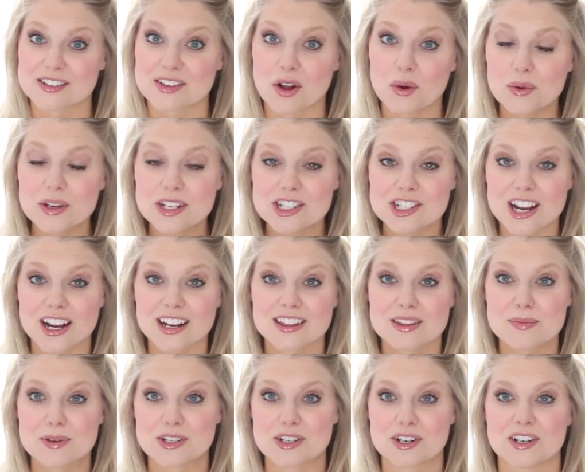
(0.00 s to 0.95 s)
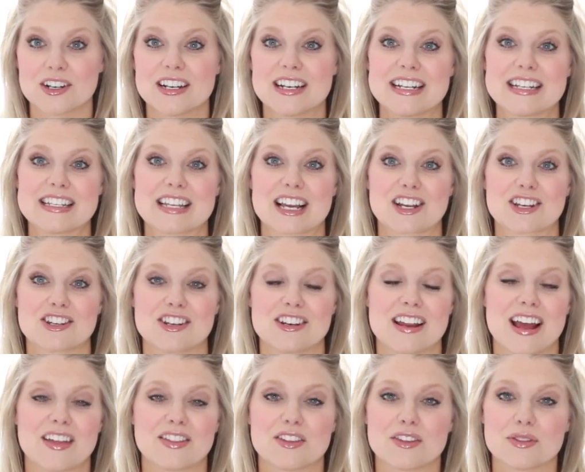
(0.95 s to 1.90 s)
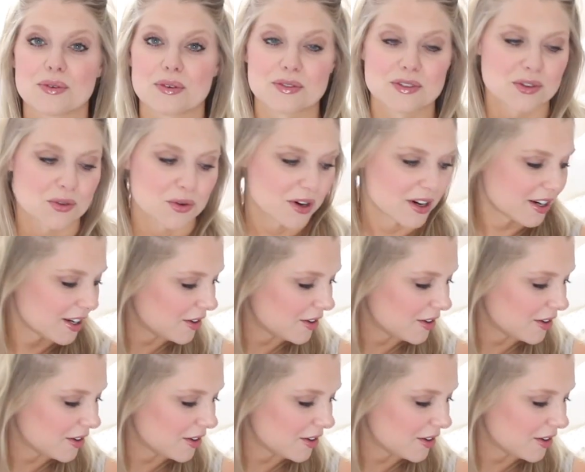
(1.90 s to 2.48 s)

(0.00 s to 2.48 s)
Always check the maternity section at the thrift store.